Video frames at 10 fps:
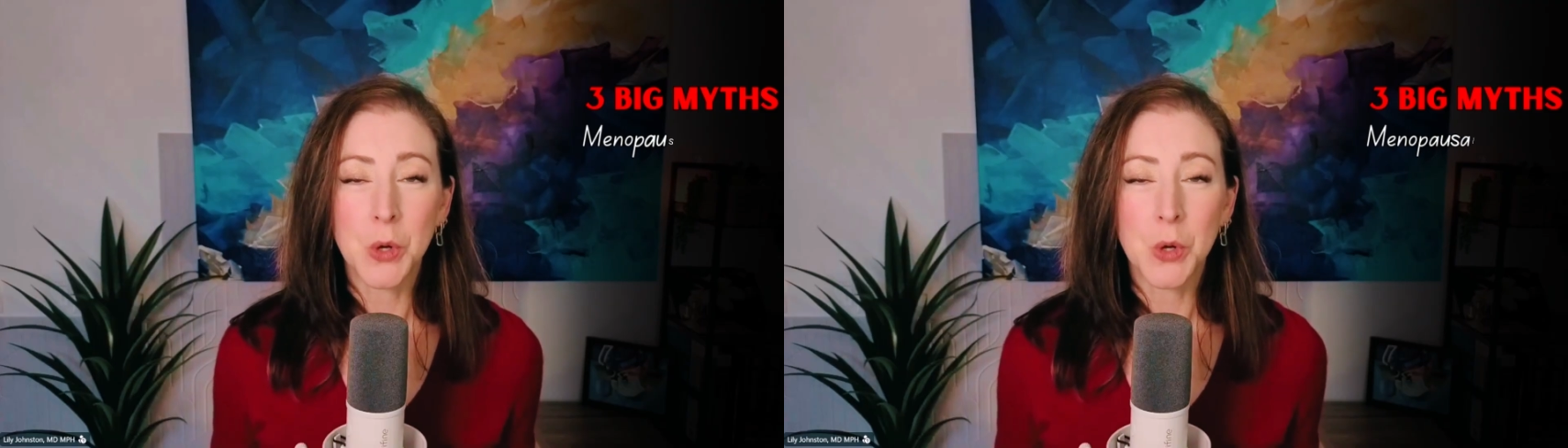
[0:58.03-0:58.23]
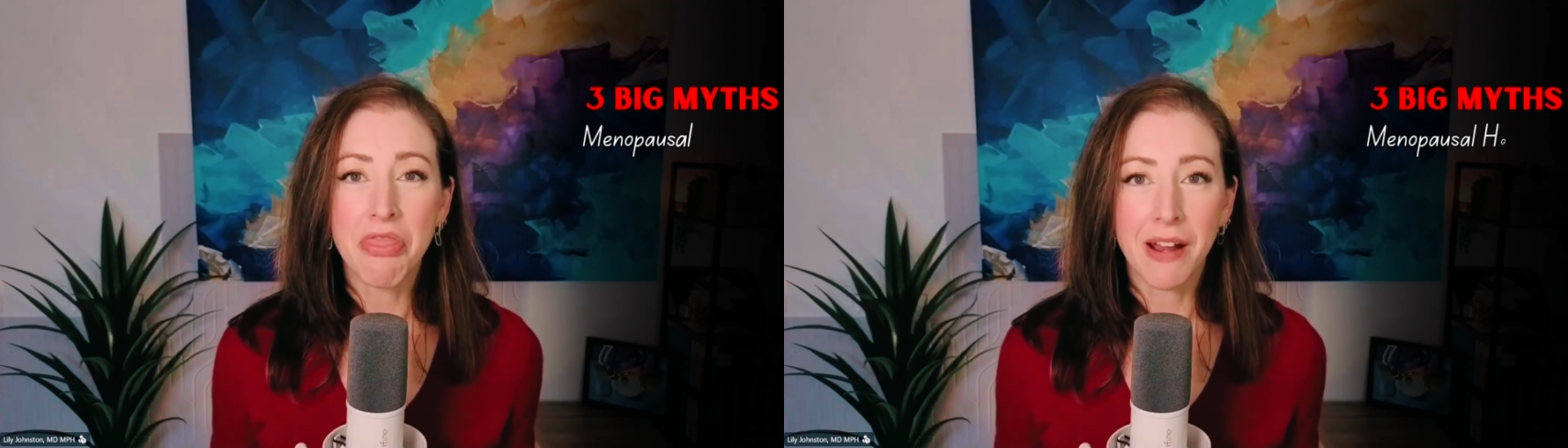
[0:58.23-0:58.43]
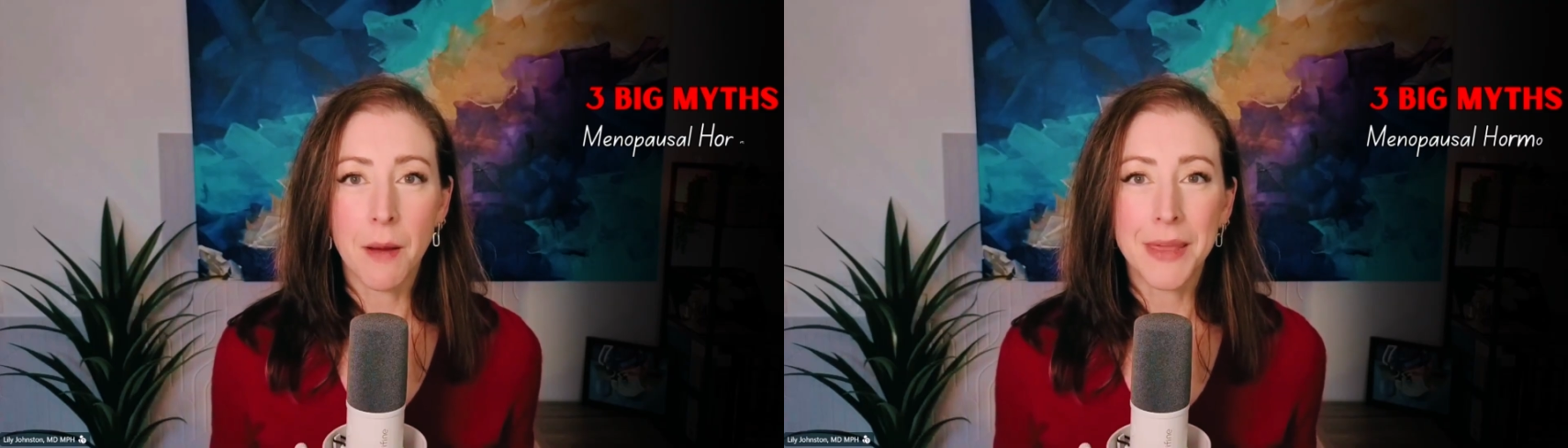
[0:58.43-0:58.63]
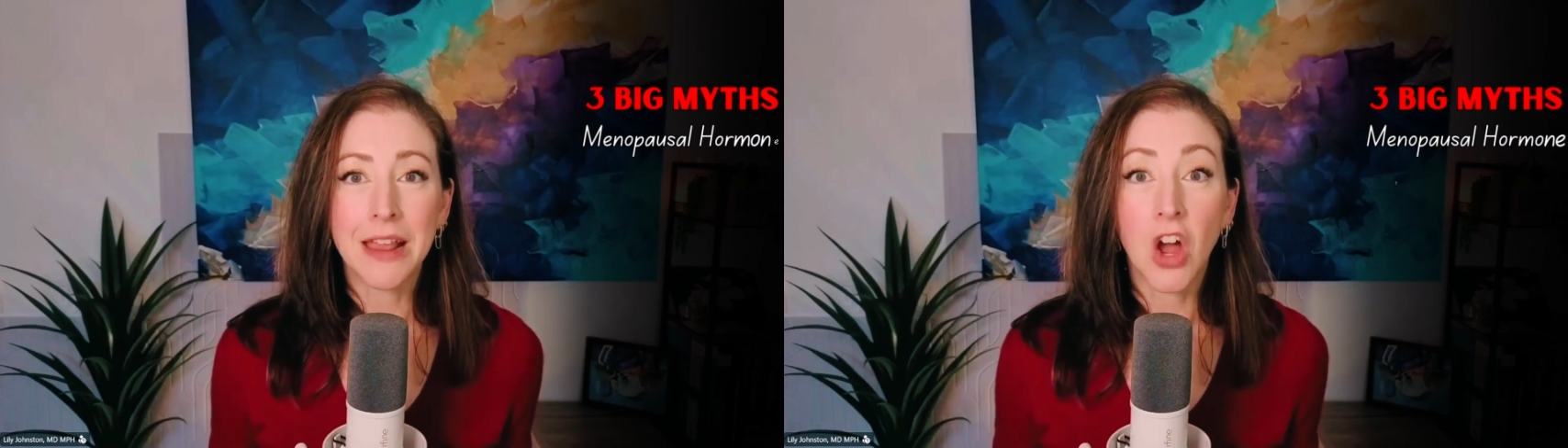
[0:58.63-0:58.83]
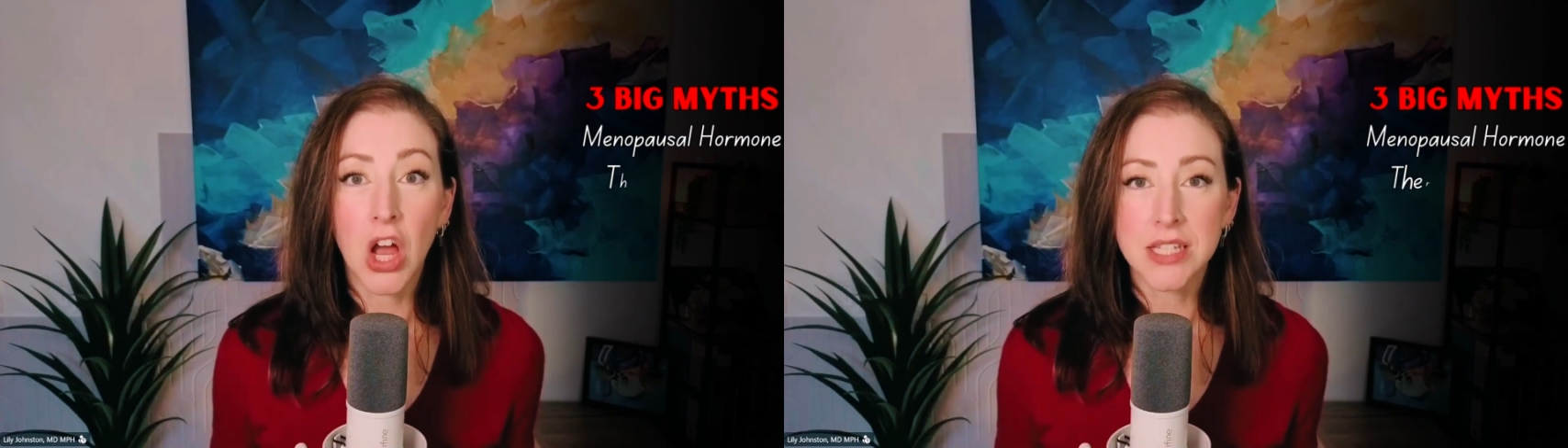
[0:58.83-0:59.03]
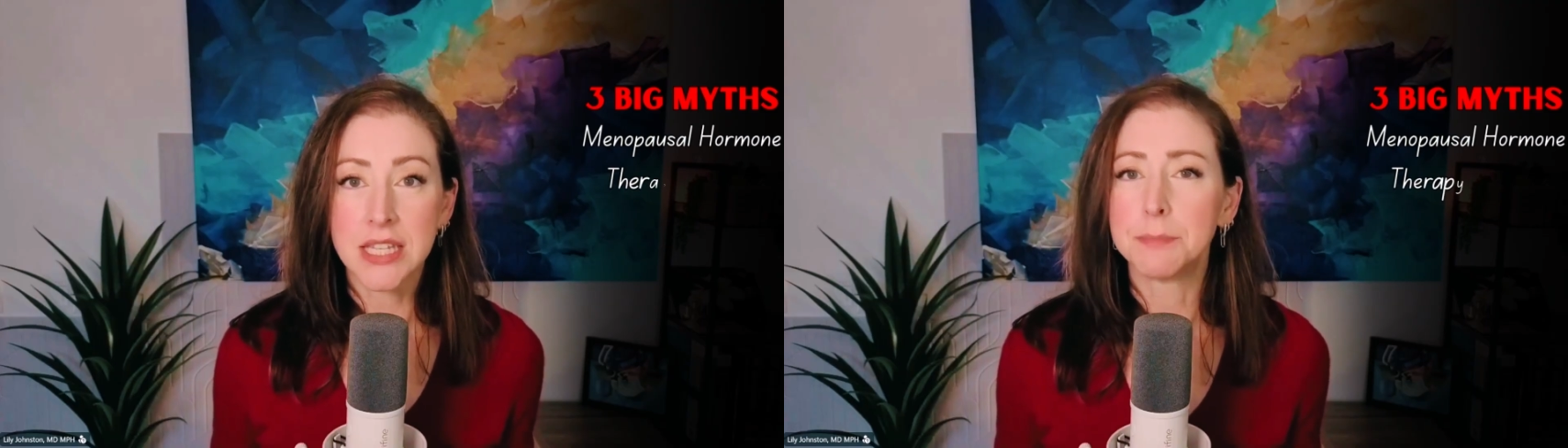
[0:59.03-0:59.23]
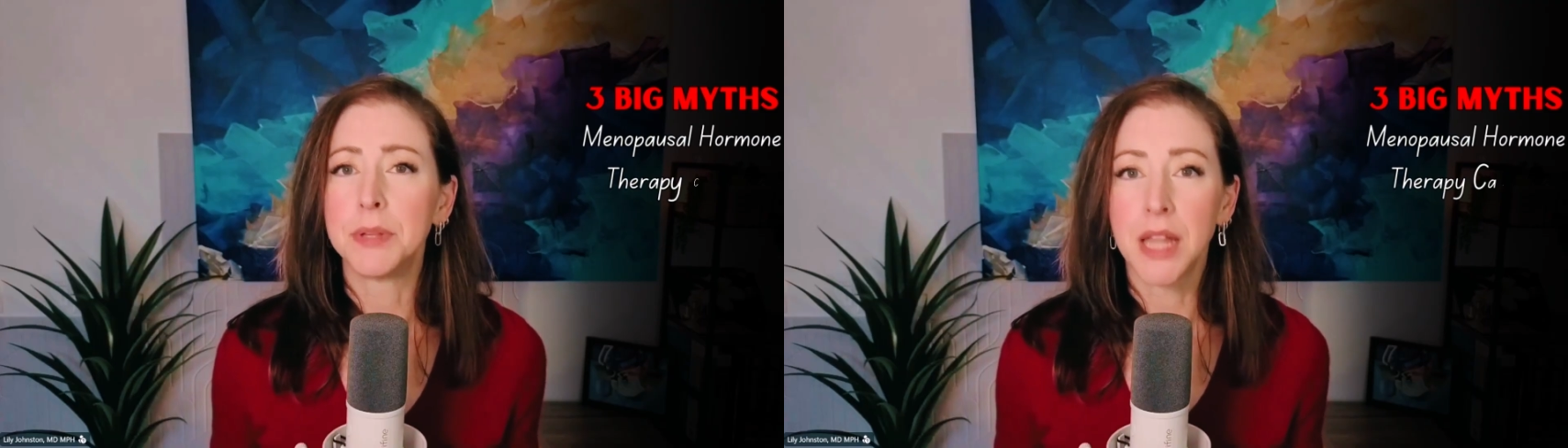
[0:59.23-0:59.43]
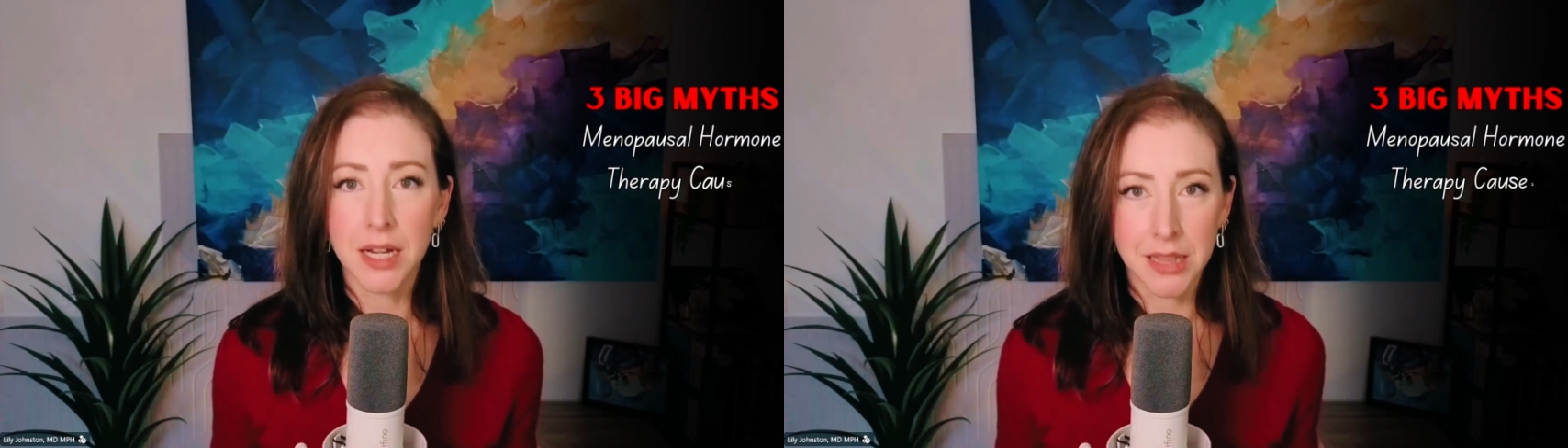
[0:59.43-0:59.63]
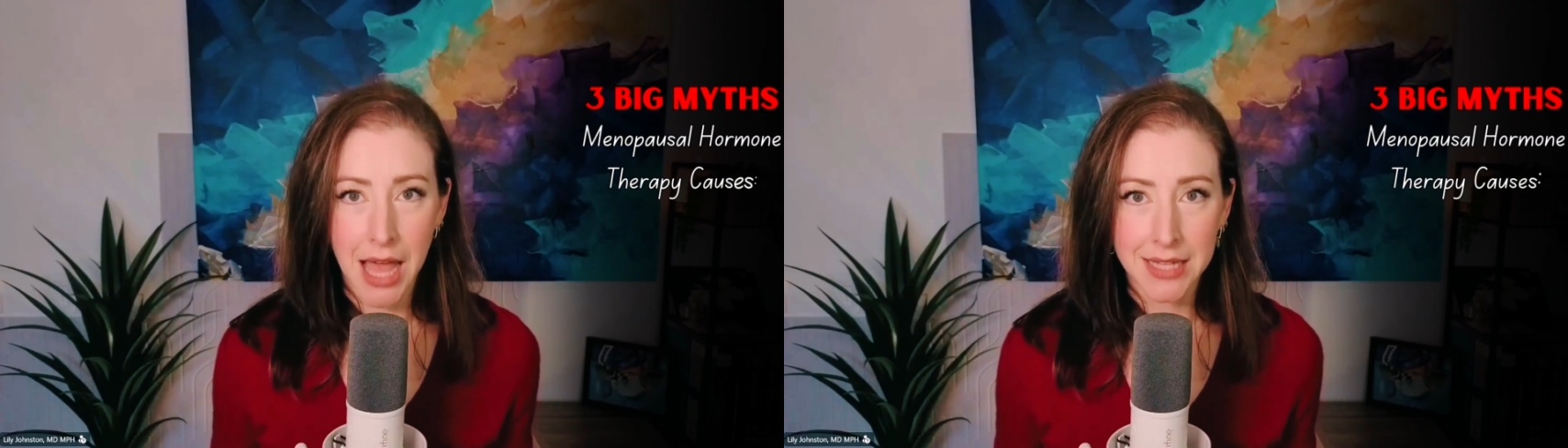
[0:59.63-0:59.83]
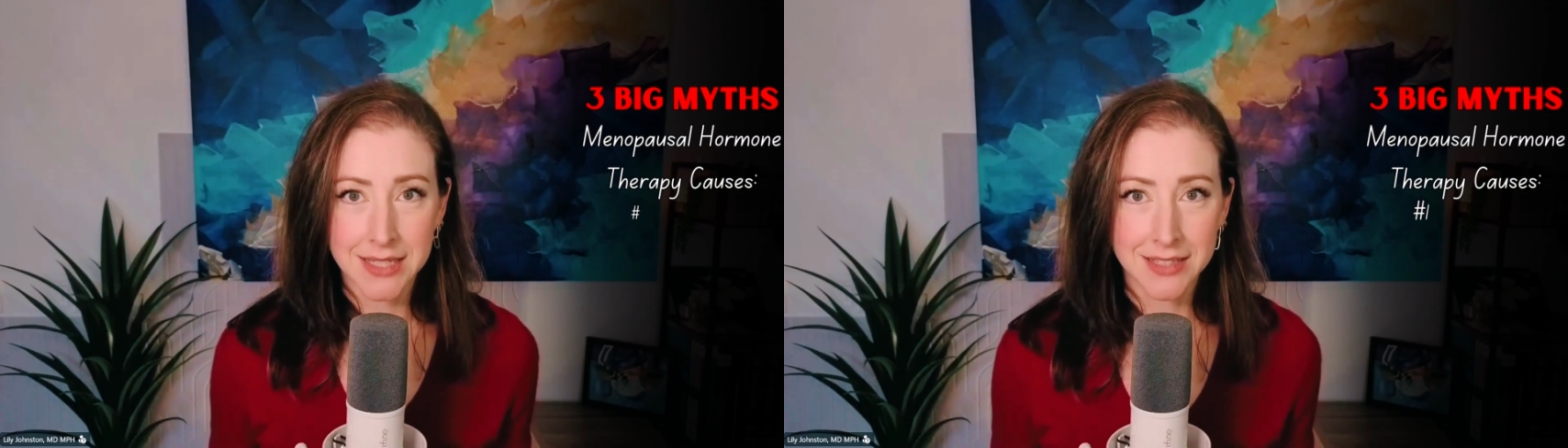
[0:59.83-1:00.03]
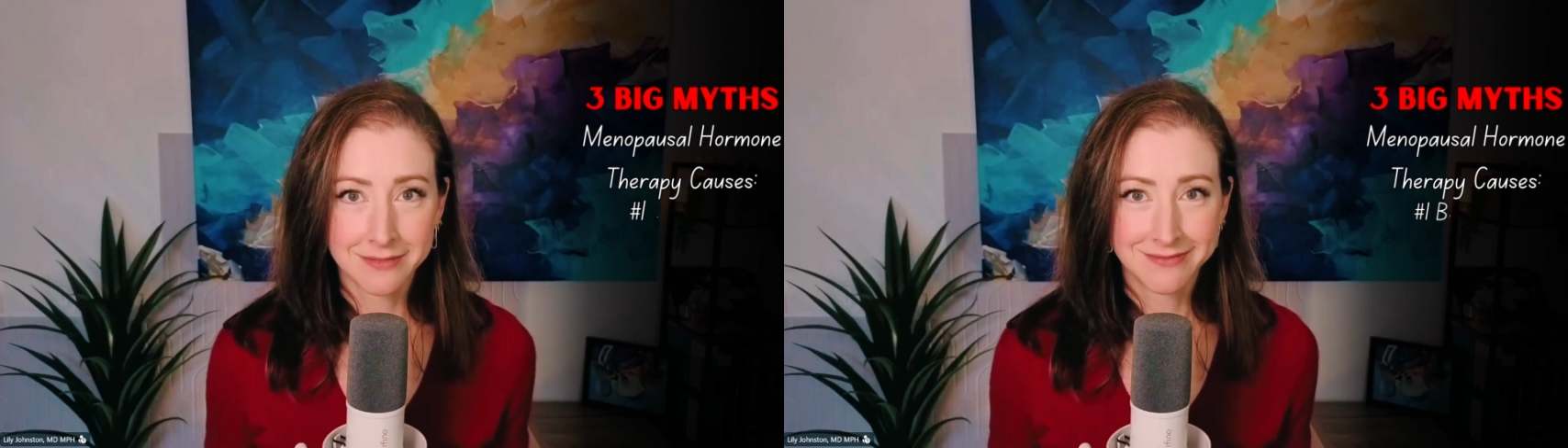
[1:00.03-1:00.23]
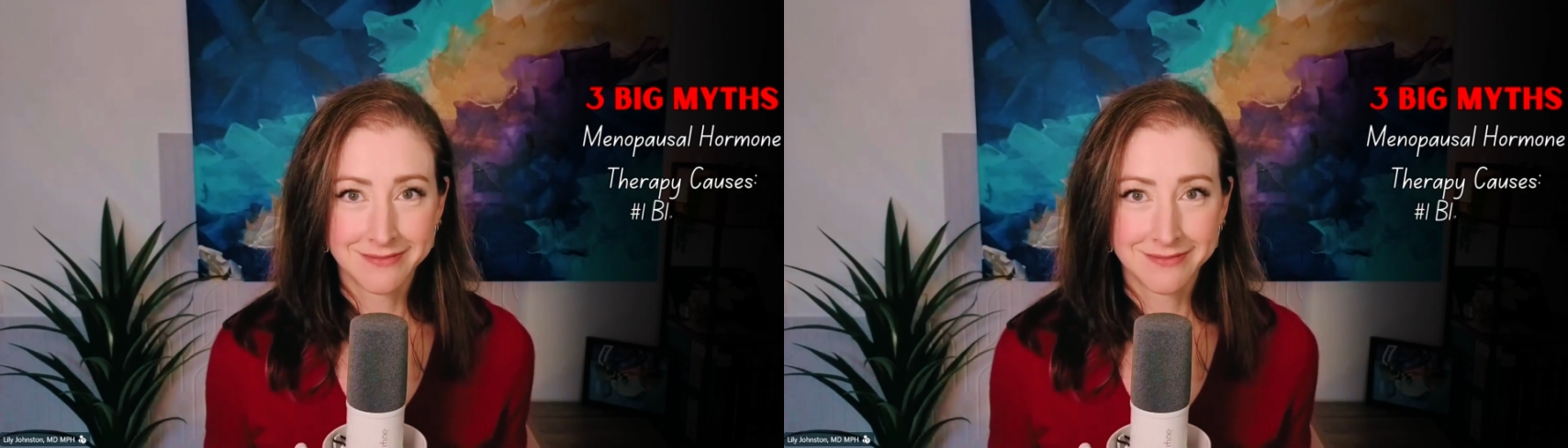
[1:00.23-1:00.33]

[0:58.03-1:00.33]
hormone therapy causes blood clots.